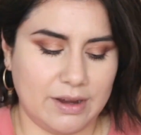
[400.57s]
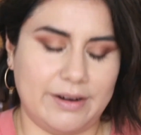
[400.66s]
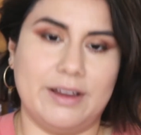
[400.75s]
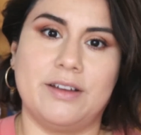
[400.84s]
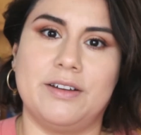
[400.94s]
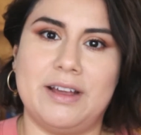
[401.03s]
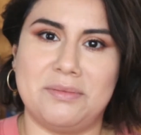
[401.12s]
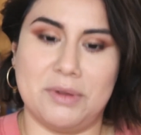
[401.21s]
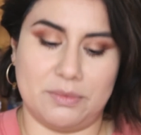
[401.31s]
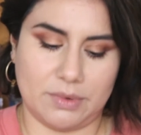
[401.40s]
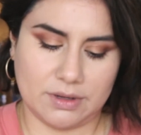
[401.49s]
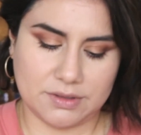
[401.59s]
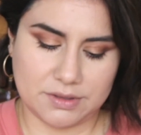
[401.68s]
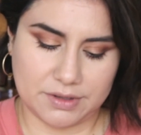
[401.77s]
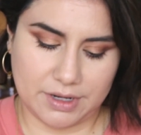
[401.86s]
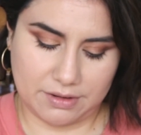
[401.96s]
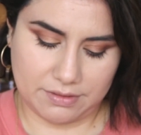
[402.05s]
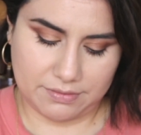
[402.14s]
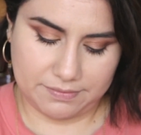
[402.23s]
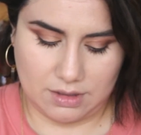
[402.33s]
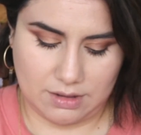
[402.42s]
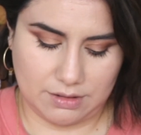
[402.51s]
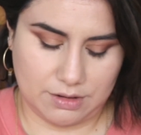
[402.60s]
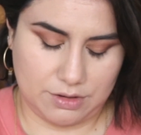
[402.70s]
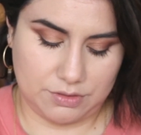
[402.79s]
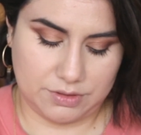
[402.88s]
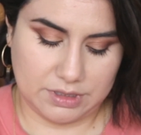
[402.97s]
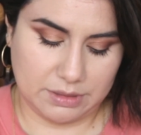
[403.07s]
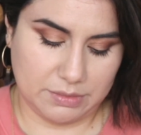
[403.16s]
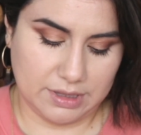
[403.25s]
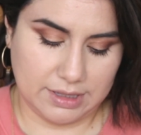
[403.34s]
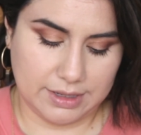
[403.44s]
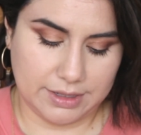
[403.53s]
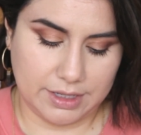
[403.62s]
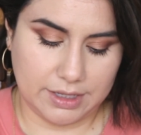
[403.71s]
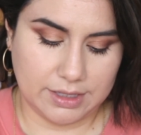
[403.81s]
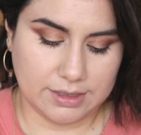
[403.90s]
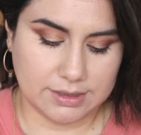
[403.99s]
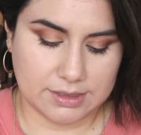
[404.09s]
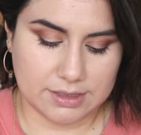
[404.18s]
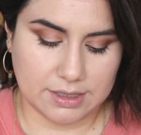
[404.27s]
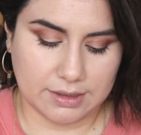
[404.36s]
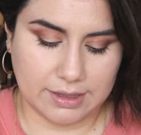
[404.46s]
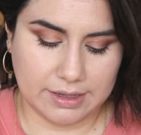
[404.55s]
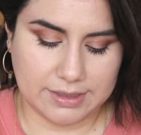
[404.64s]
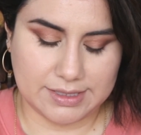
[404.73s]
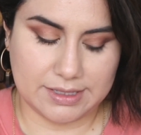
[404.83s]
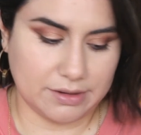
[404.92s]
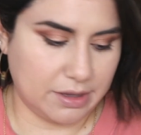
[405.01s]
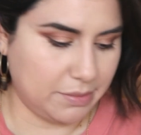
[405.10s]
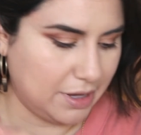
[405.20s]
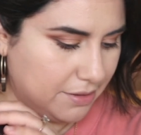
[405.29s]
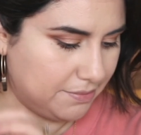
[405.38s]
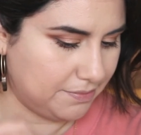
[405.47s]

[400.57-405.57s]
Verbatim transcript: All right, I'm gonna add my bronzer now, and I'm gonna use the Milani Sunlight Silky Matte.